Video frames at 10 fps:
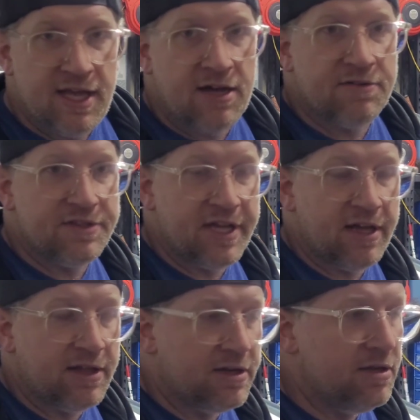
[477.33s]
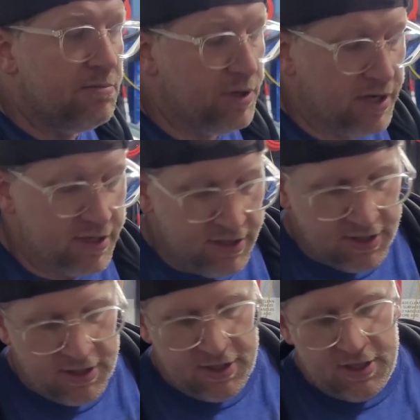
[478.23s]
out of the Talon, but
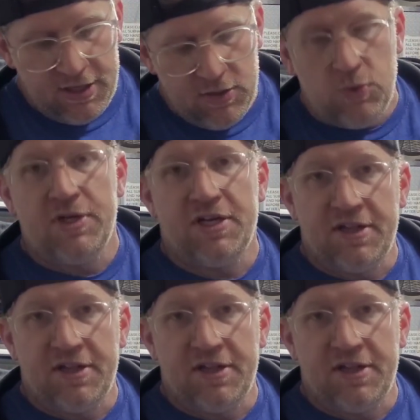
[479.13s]
we'll get to